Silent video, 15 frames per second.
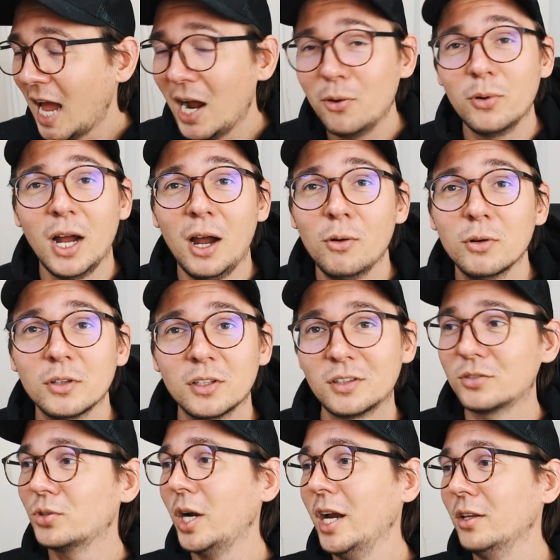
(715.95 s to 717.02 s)
I, I
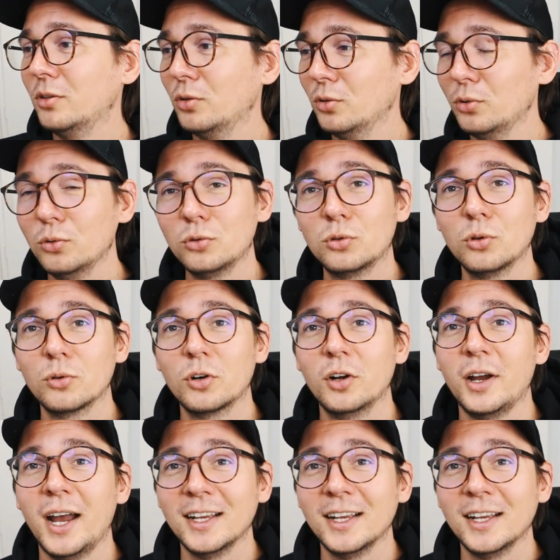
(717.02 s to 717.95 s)
would try to do Turo.